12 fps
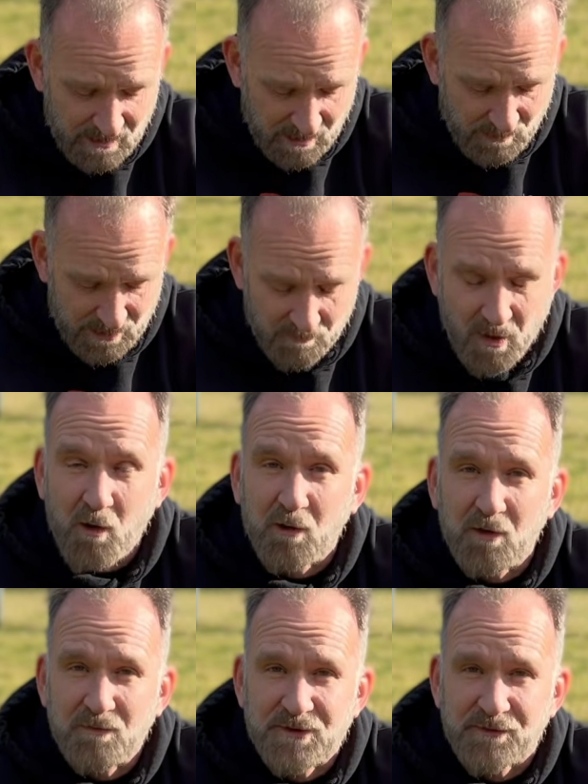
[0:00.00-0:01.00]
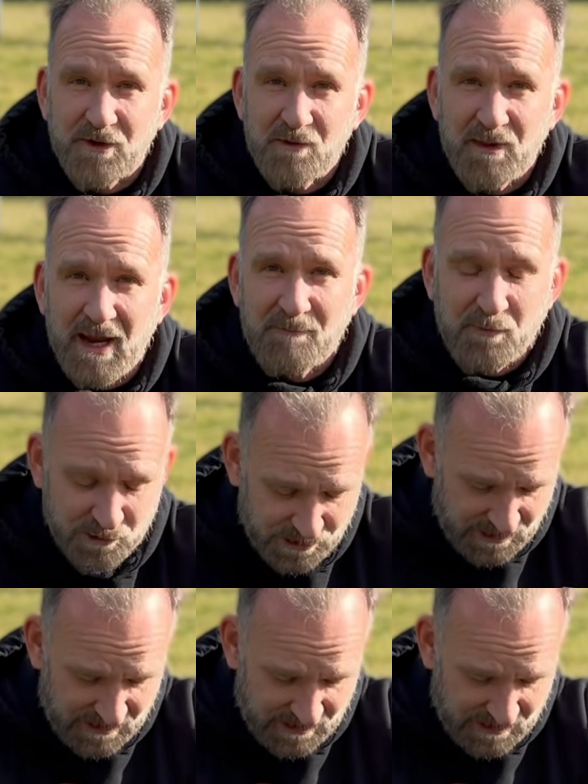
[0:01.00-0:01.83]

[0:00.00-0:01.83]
And when the mole comes through there pushing